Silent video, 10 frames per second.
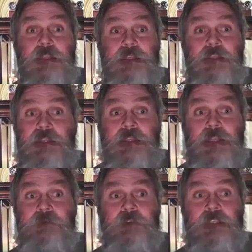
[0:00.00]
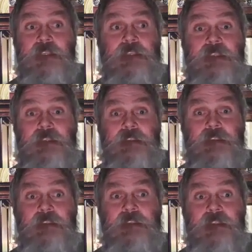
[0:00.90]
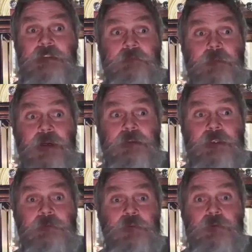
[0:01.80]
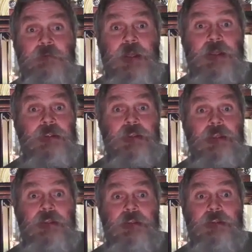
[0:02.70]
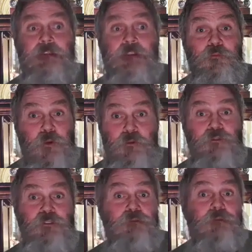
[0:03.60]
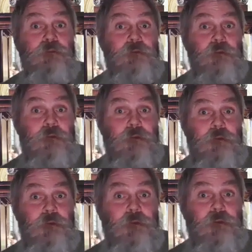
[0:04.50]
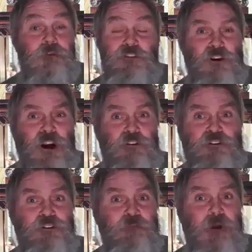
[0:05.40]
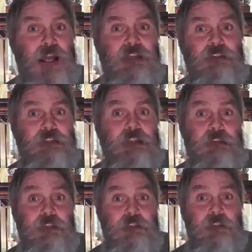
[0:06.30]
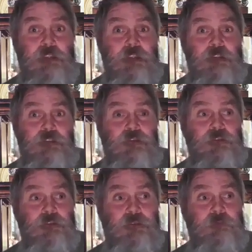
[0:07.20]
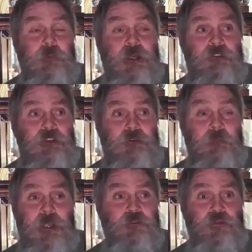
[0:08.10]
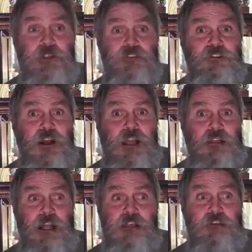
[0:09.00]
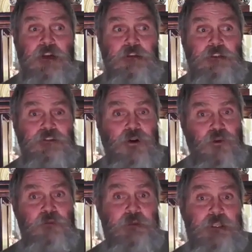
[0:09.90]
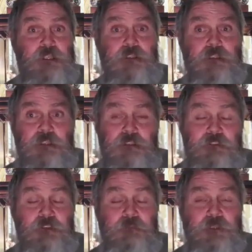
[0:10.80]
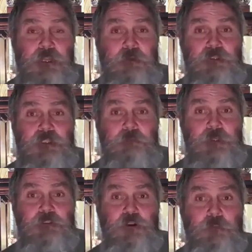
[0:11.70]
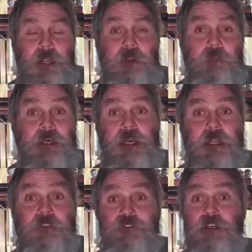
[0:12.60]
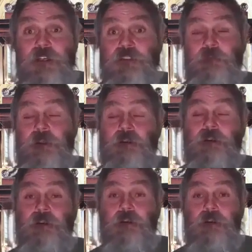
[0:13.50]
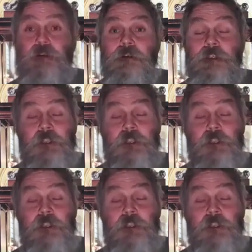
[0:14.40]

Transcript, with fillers: and uh, he doesn't have any. It doesn't bother him one bit uh, to wound you, to hurt you mightily, to to basically maltreat you. I, I call it torment. Sometimes it can be so bad, but it has changed me.